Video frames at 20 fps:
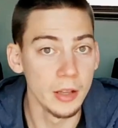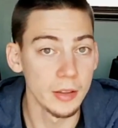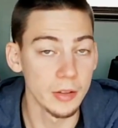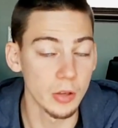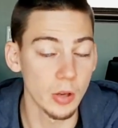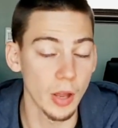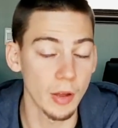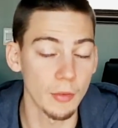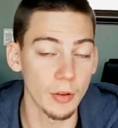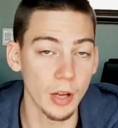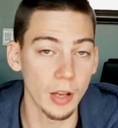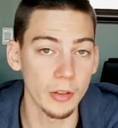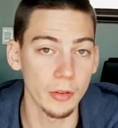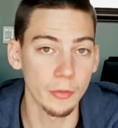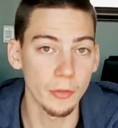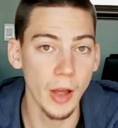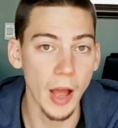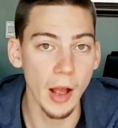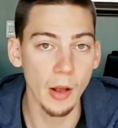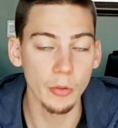You have a lot of
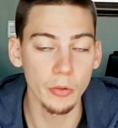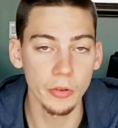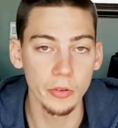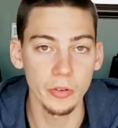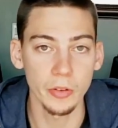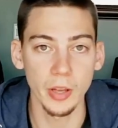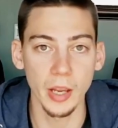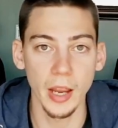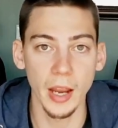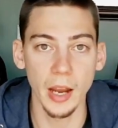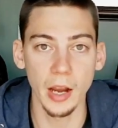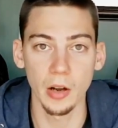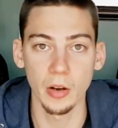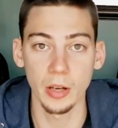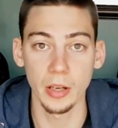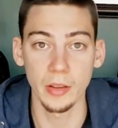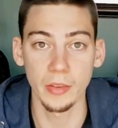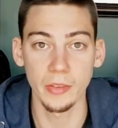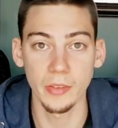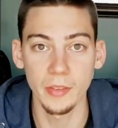houses there.
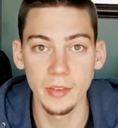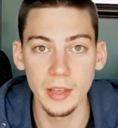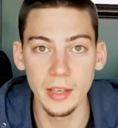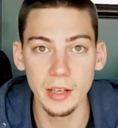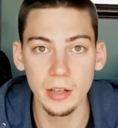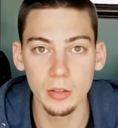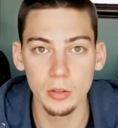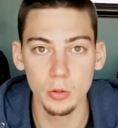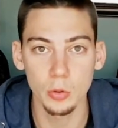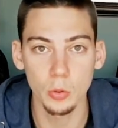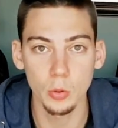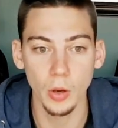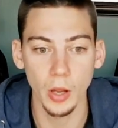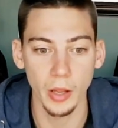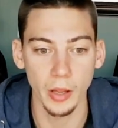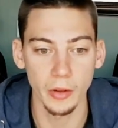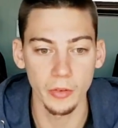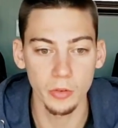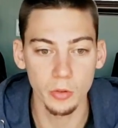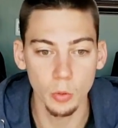It's near to
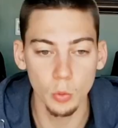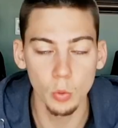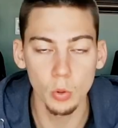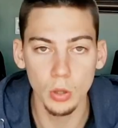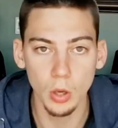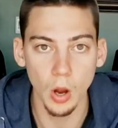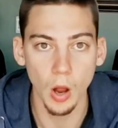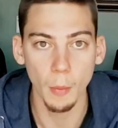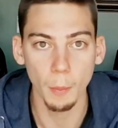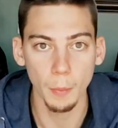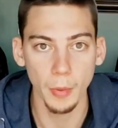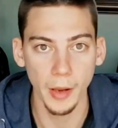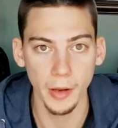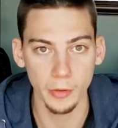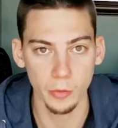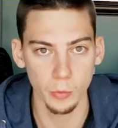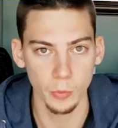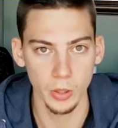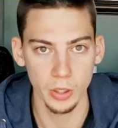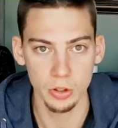a school
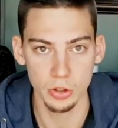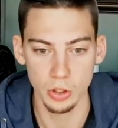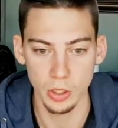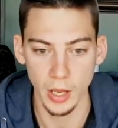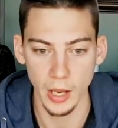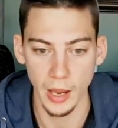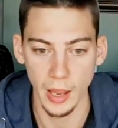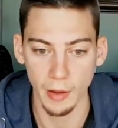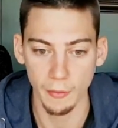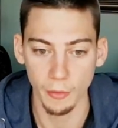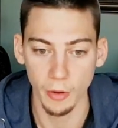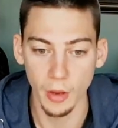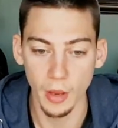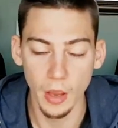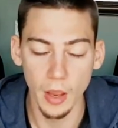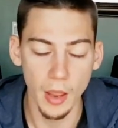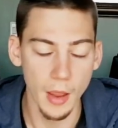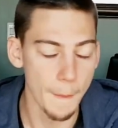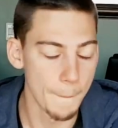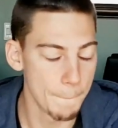complex, which they have
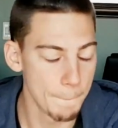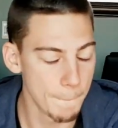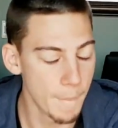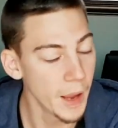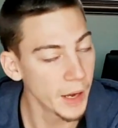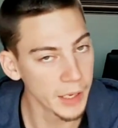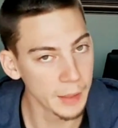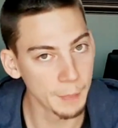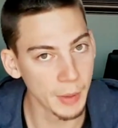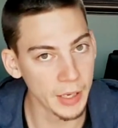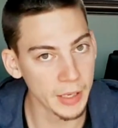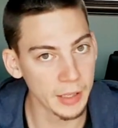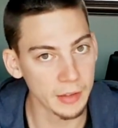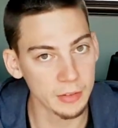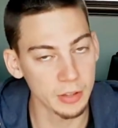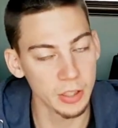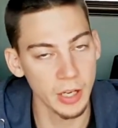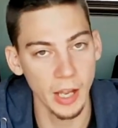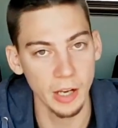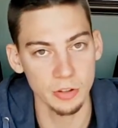many
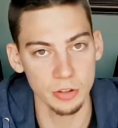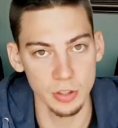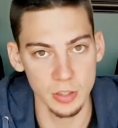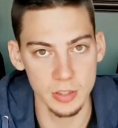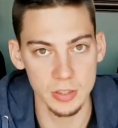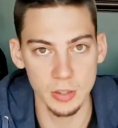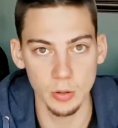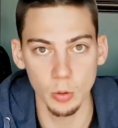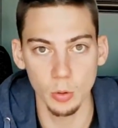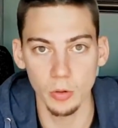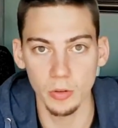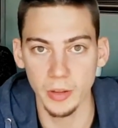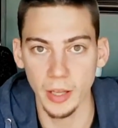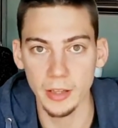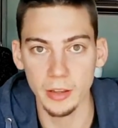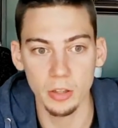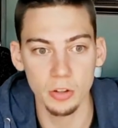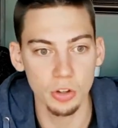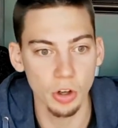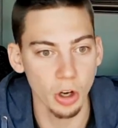international schools, like
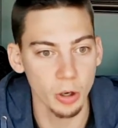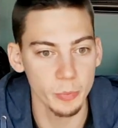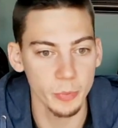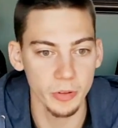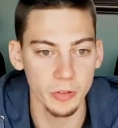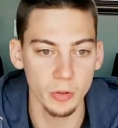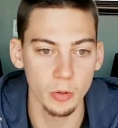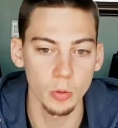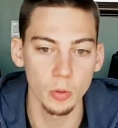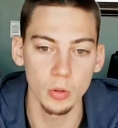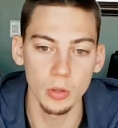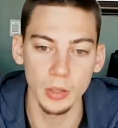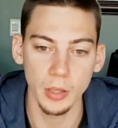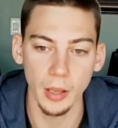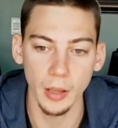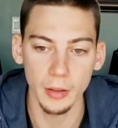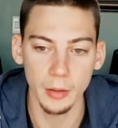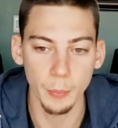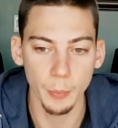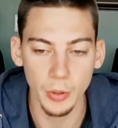the German school,
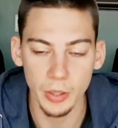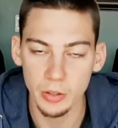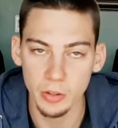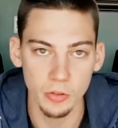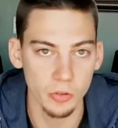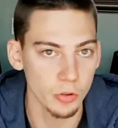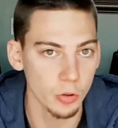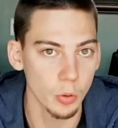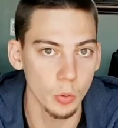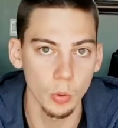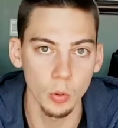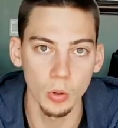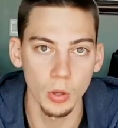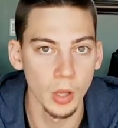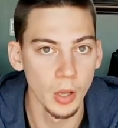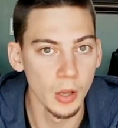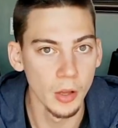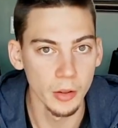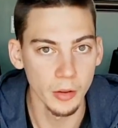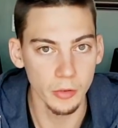the British school,
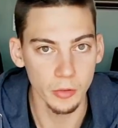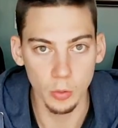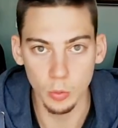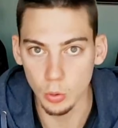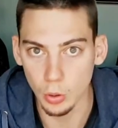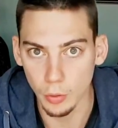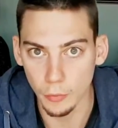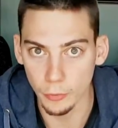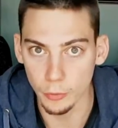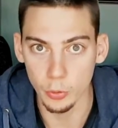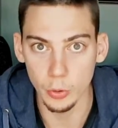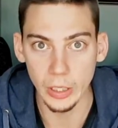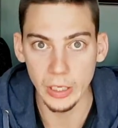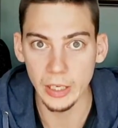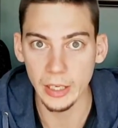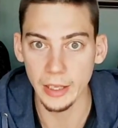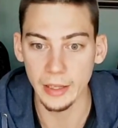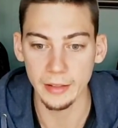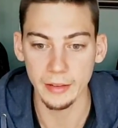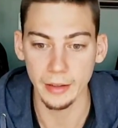the School of New
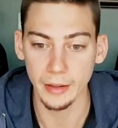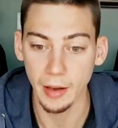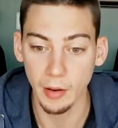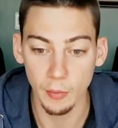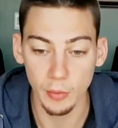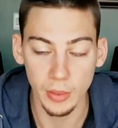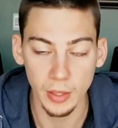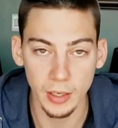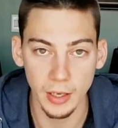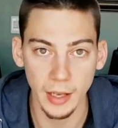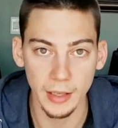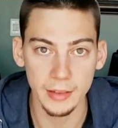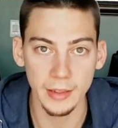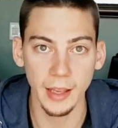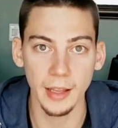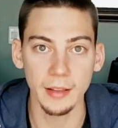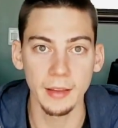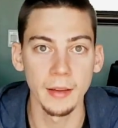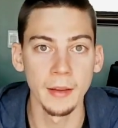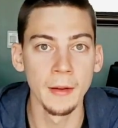England, and everything like
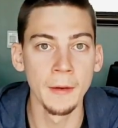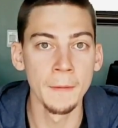that.